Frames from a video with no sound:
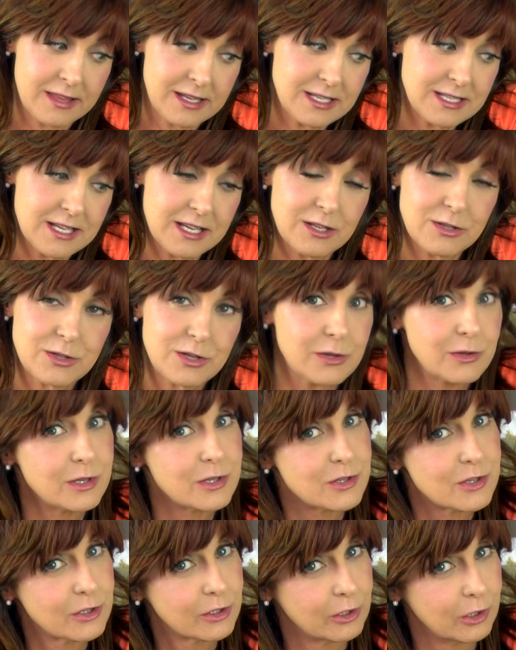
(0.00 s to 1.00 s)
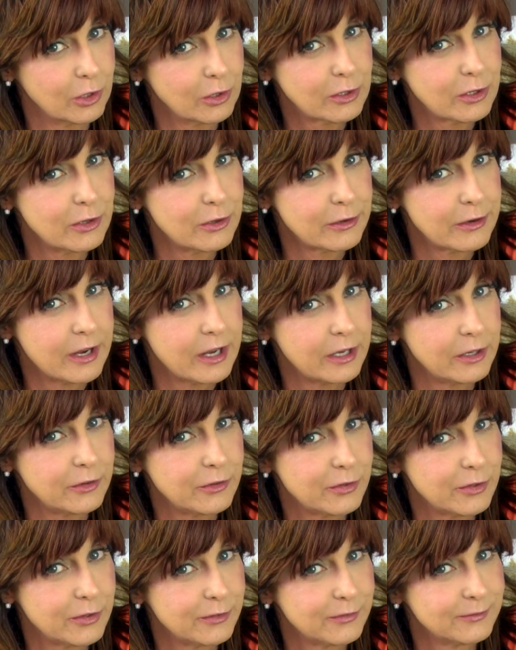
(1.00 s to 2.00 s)
that tells you you should look your
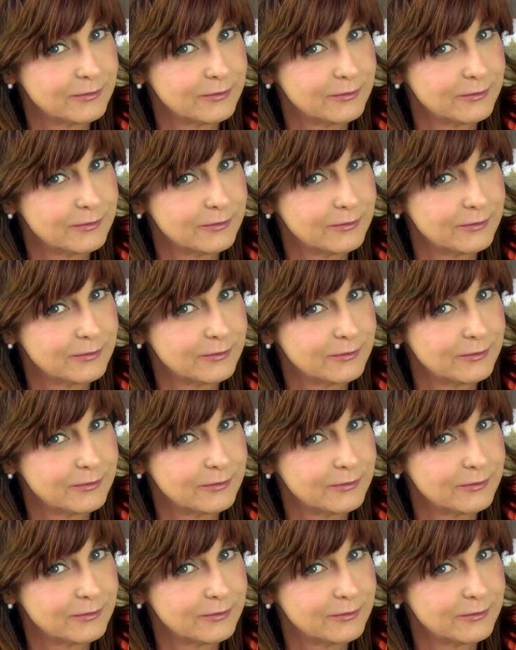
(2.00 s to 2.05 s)
age.